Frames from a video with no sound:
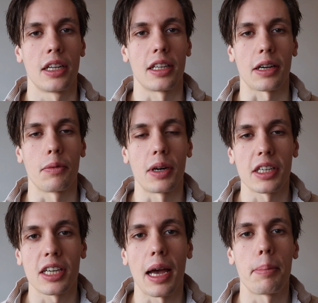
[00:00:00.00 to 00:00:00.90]
like what
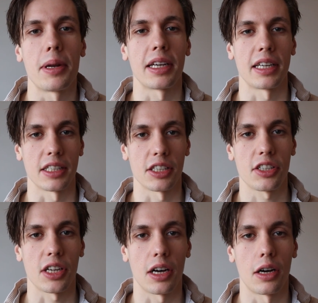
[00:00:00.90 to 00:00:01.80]
is happening in the
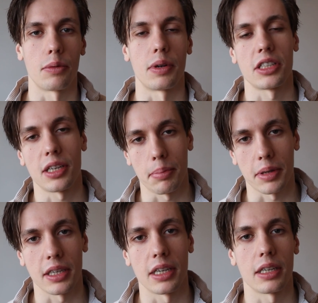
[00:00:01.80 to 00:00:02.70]
cell, what is
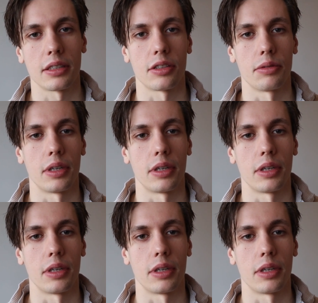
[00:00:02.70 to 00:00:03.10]
happening